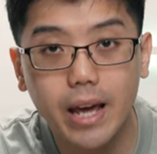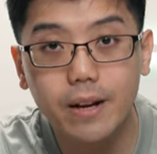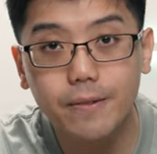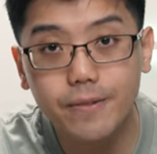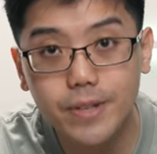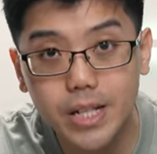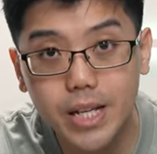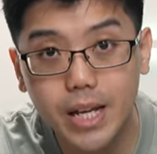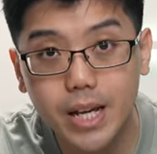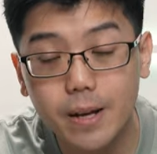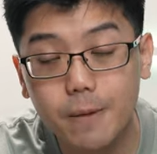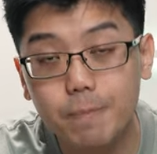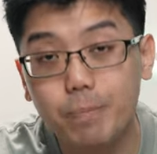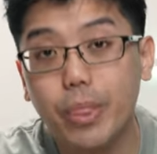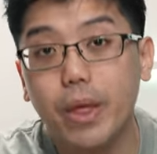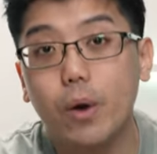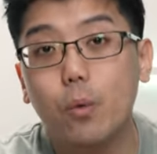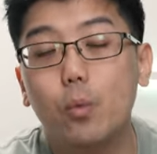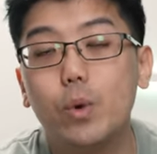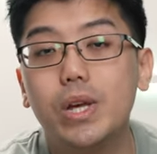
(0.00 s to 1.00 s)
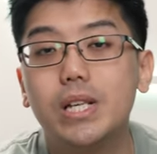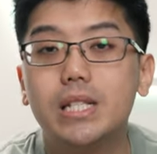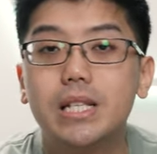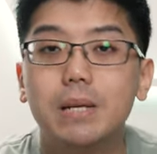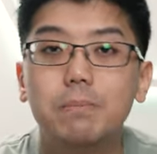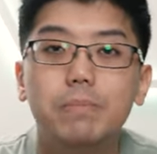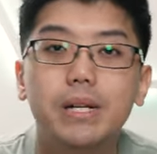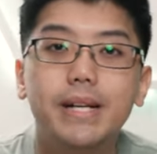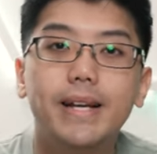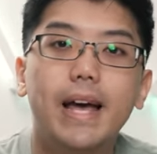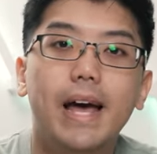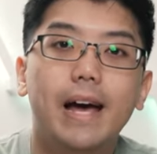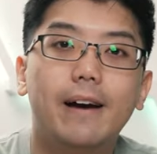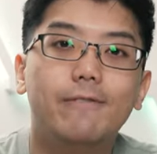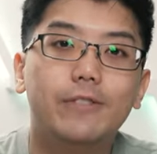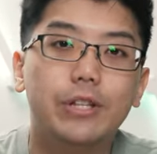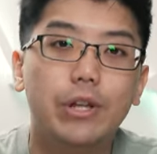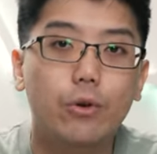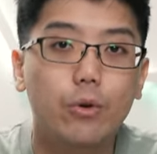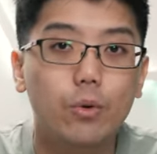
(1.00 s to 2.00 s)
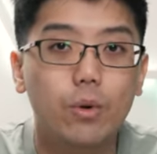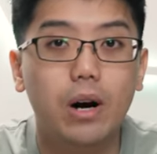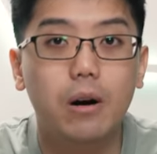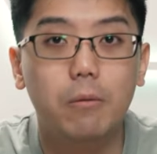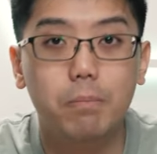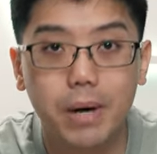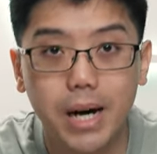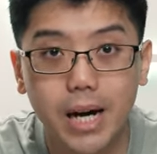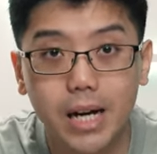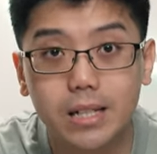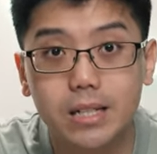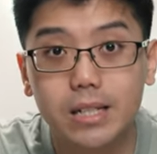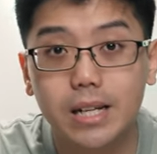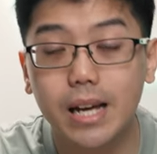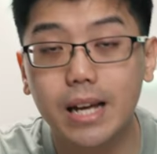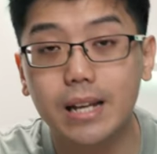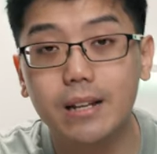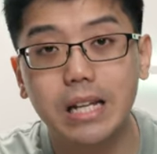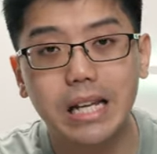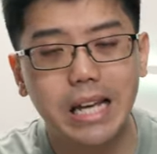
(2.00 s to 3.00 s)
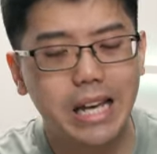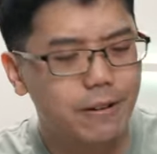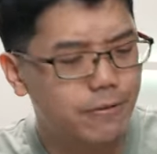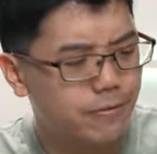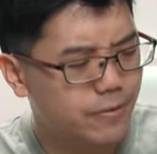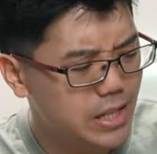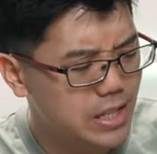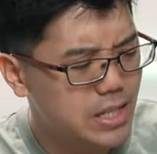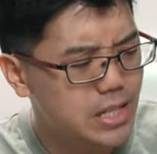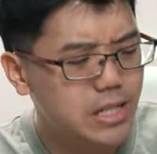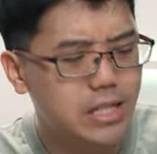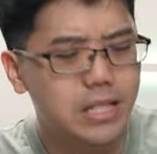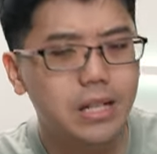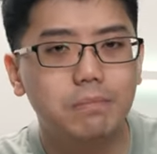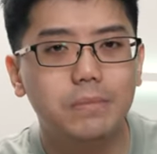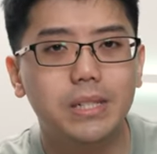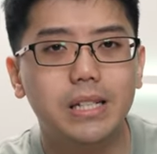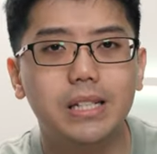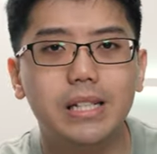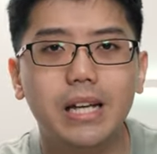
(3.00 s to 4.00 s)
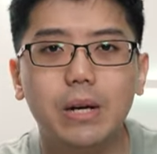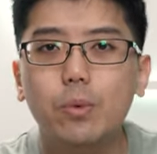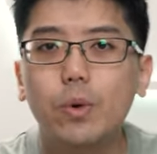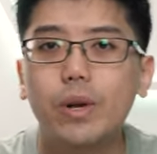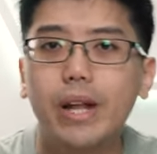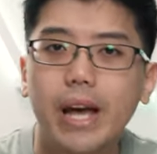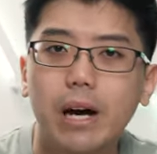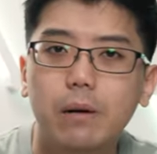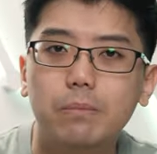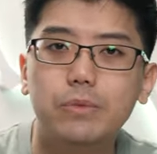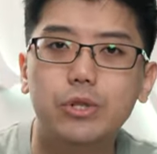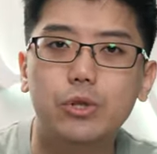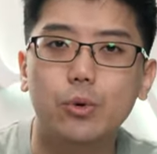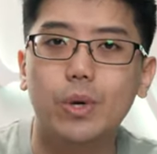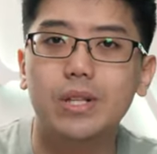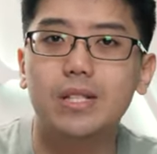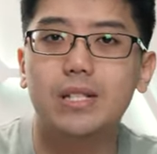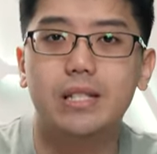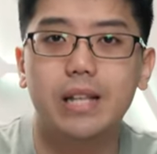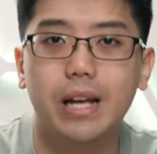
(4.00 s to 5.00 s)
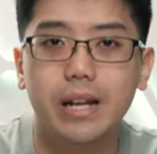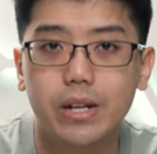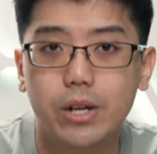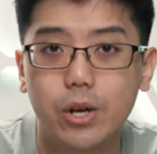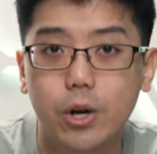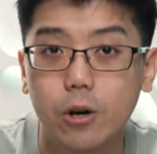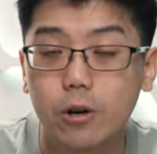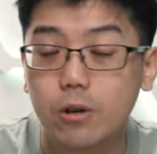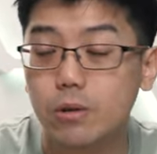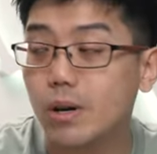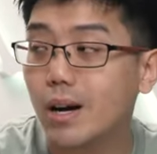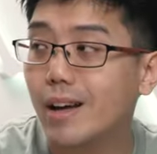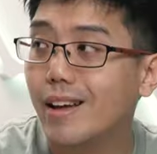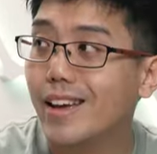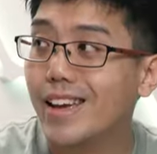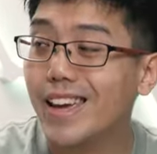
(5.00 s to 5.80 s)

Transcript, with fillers: end of the day, we simply have to do our part, and if this is something that would help towards that goal